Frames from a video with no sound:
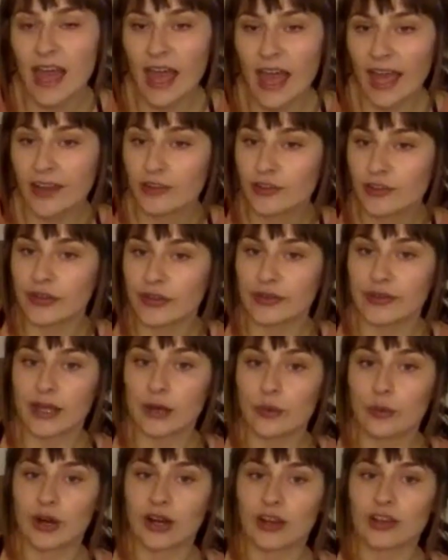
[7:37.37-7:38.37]
And so they
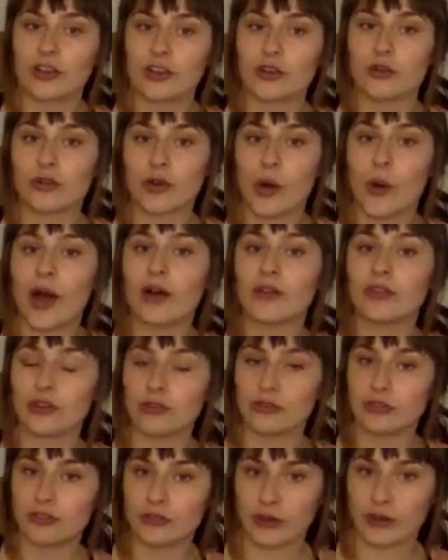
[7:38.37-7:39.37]
work to grow out
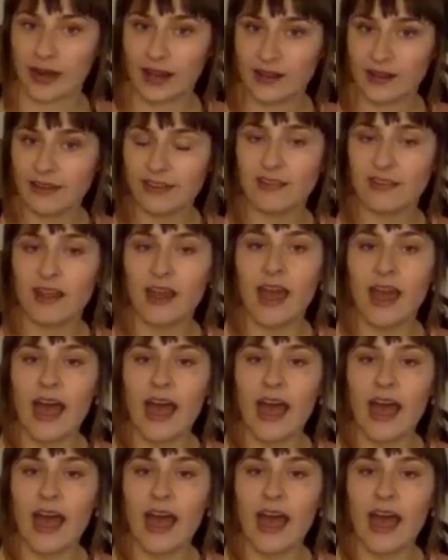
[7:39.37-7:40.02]
those strains